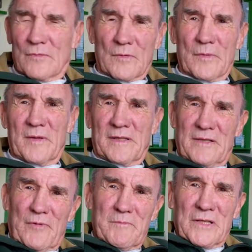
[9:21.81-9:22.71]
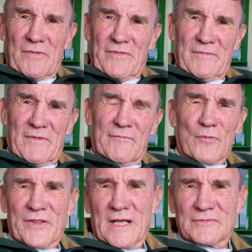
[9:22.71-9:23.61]
where and then we built
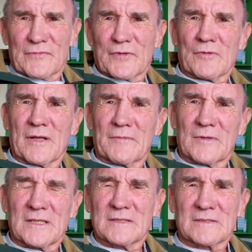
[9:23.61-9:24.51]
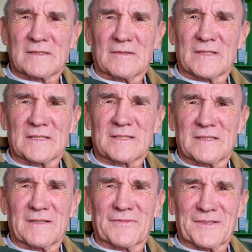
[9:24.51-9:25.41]
4,000-foot runways and all that
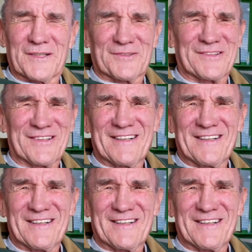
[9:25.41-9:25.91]
stuff, yeah,